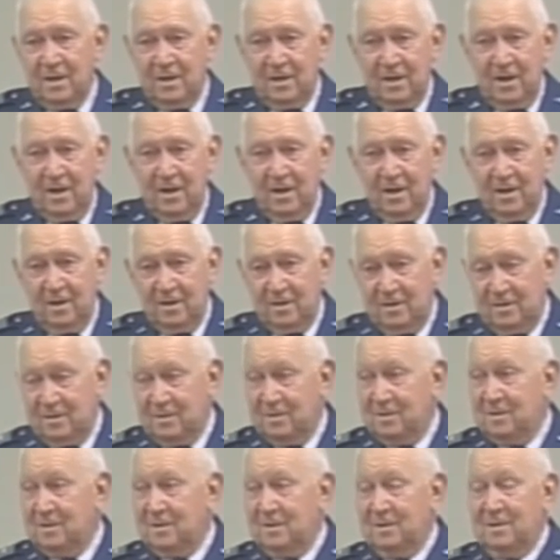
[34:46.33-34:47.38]
Now,
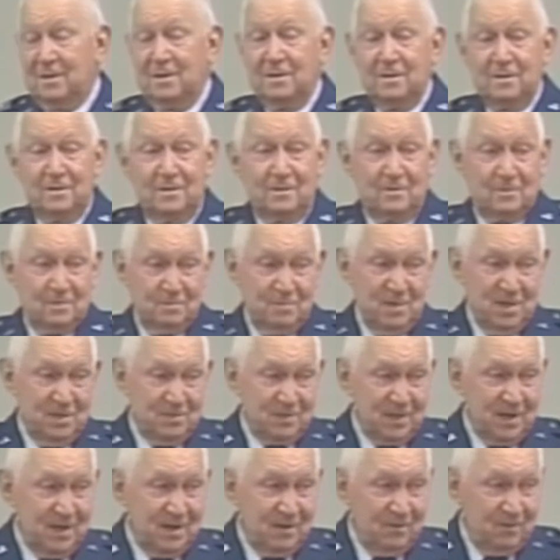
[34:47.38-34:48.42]

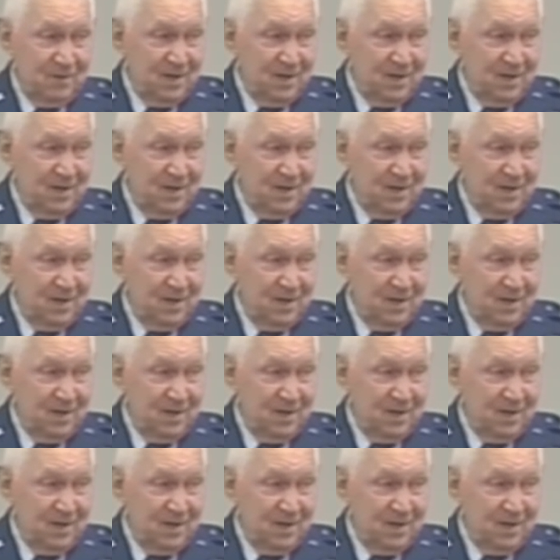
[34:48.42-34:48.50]
remember now,